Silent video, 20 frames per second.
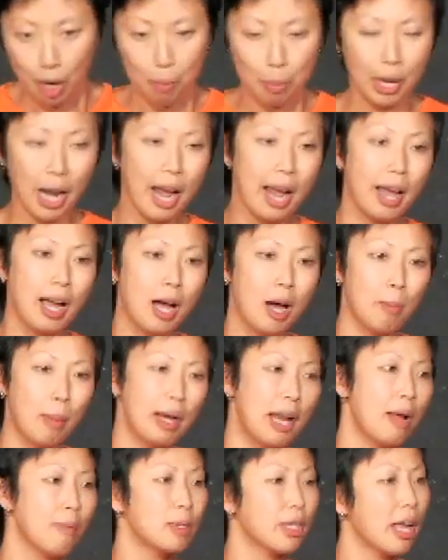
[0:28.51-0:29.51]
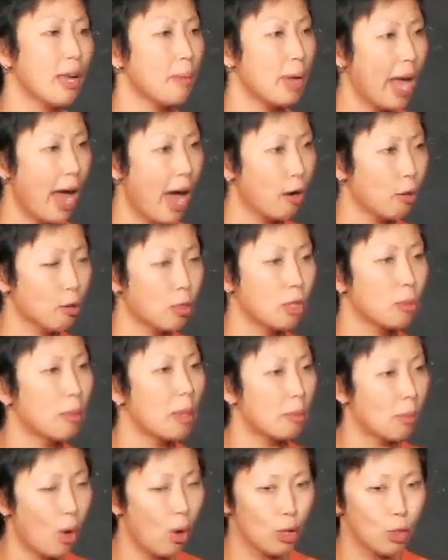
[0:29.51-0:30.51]
But my name is Amy Anderson.
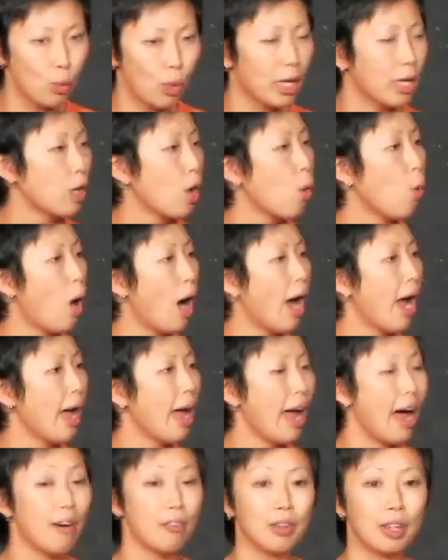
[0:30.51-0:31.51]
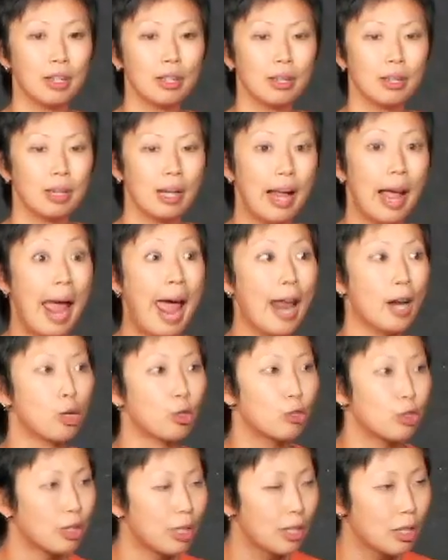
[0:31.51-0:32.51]
People always want to know why I have a
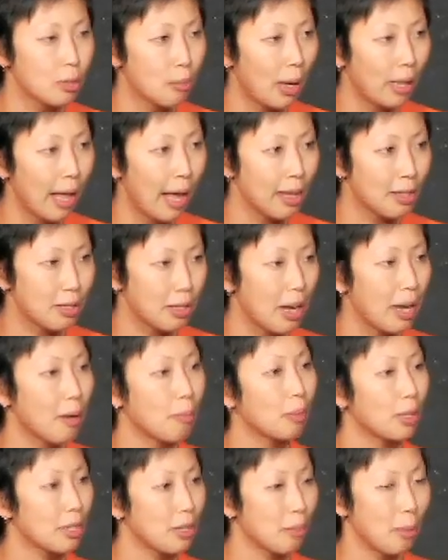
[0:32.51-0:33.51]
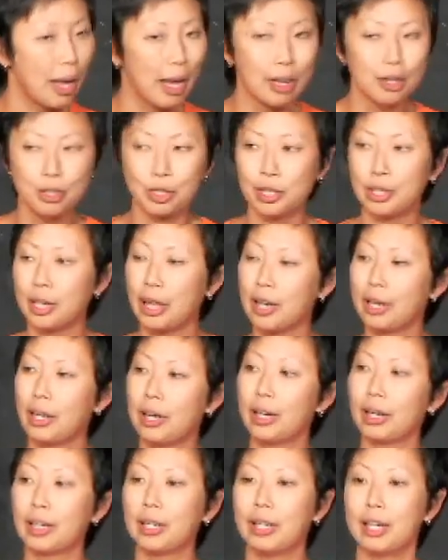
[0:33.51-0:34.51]
Anderson is my last name, because I'm Asian. And
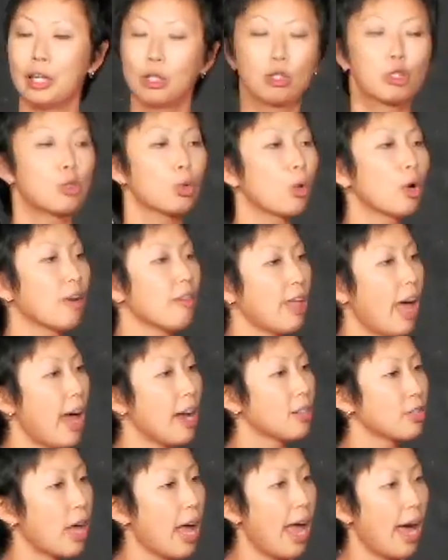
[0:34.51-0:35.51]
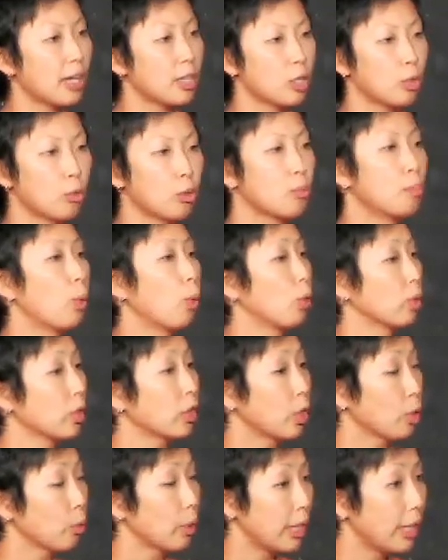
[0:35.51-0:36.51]
the story of that is I actually was born
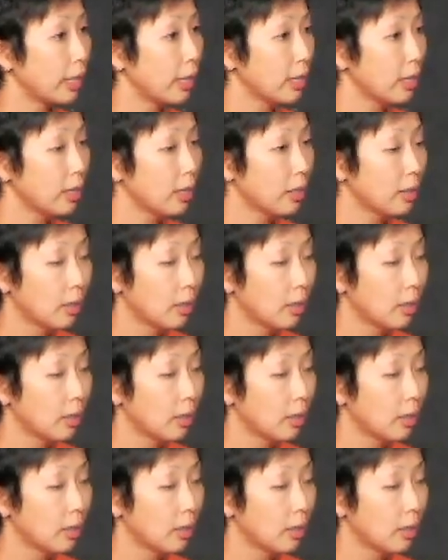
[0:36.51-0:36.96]
in Korea.